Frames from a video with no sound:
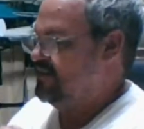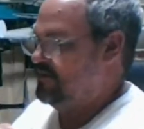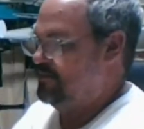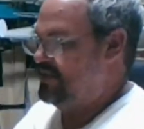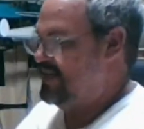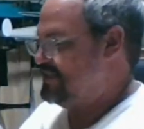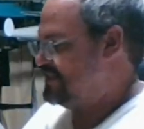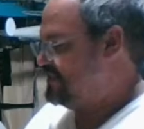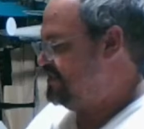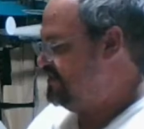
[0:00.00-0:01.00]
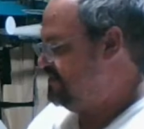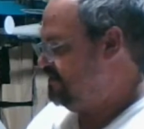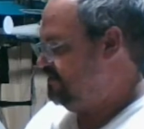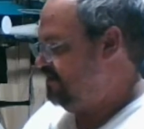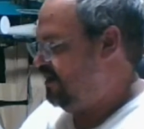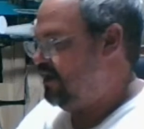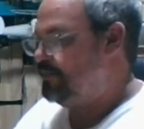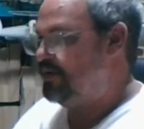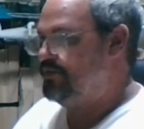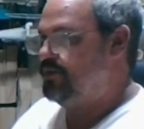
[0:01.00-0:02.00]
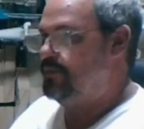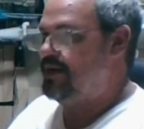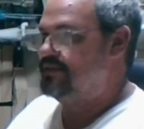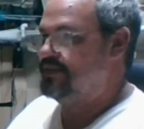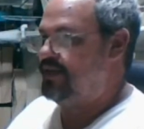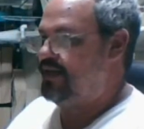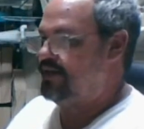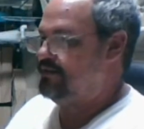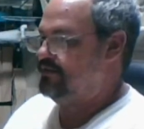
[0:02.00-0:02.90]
But that's all I'm going to do about today.